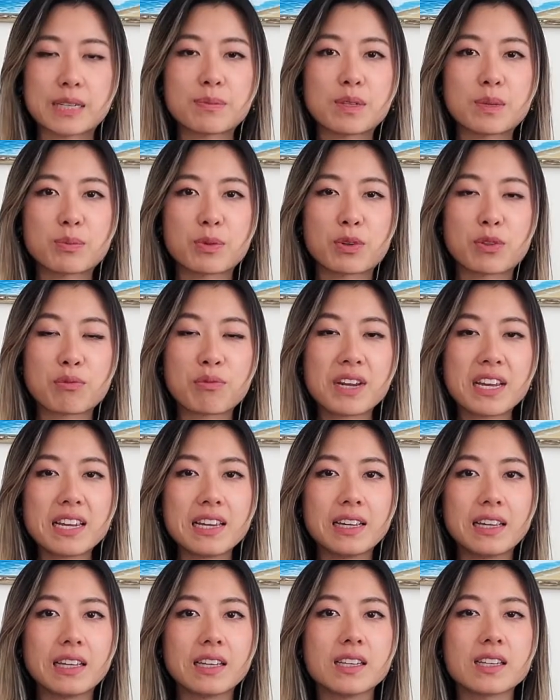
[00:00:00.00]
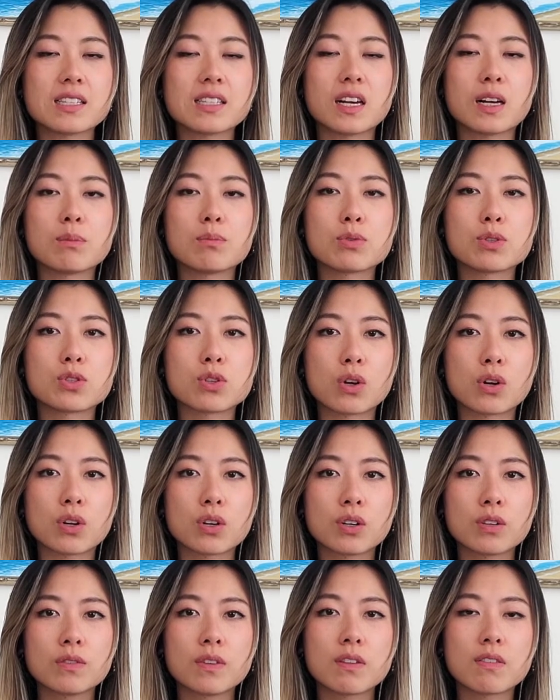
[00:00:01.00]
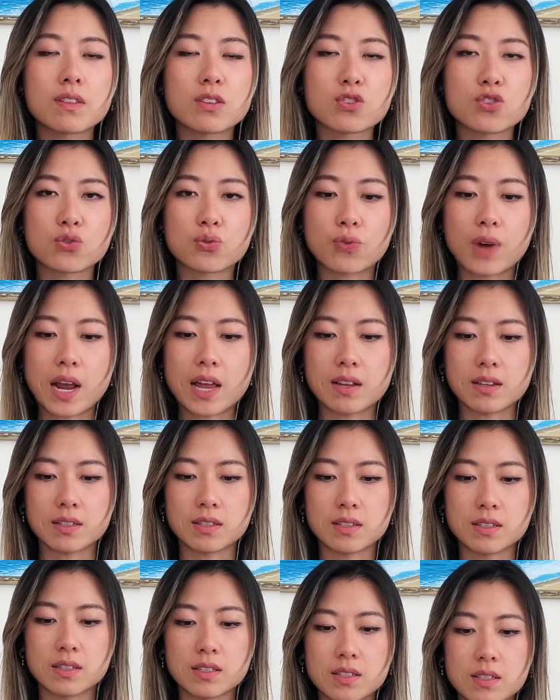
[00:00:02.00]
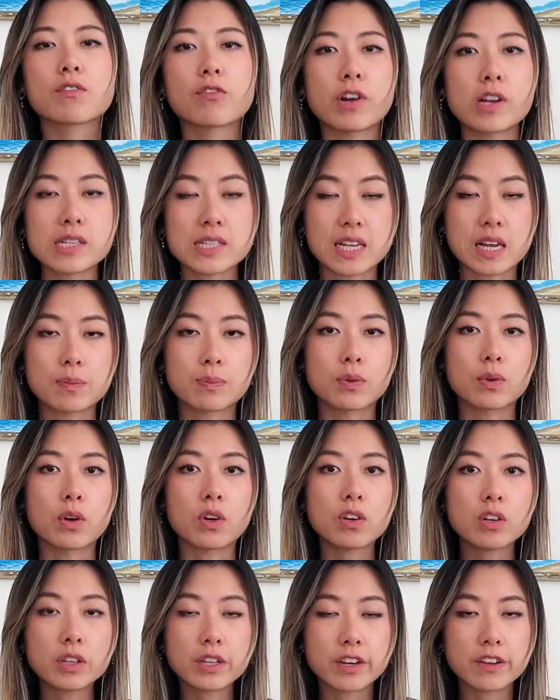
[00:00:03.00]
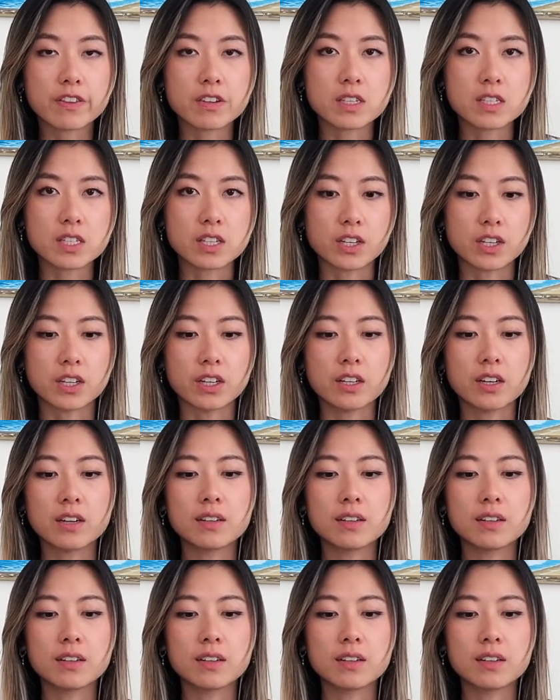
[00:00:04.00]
number three is observe the trend. For example, earlier this year,